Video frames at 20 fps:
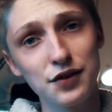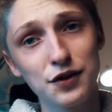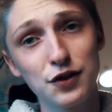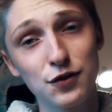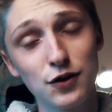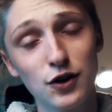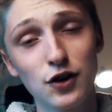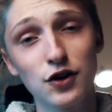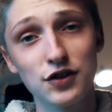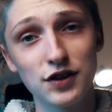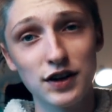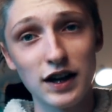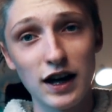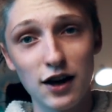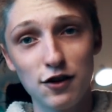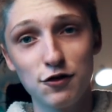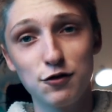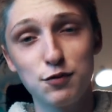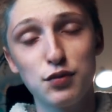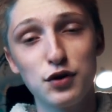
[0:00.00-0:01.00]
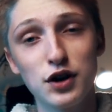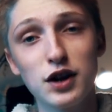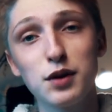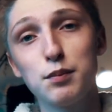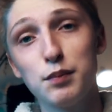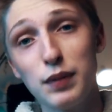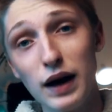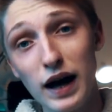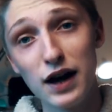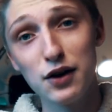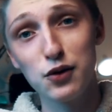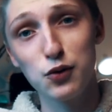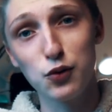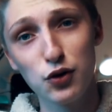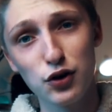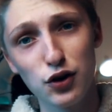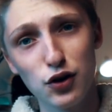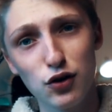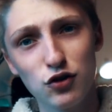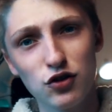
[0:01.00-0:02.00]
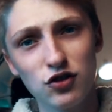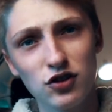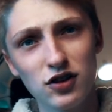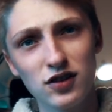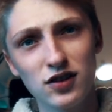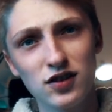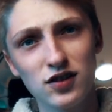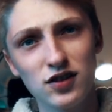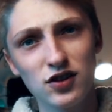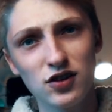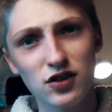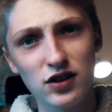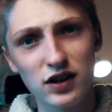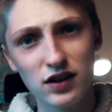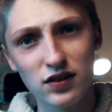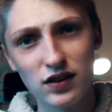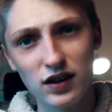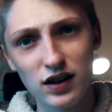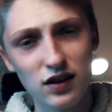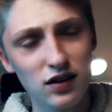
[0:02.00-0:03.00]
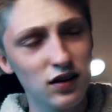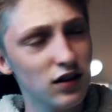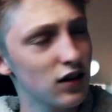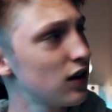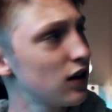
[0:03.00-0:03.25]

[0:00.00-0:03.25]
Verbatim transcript: this video is going to have pretty bad audio just considering that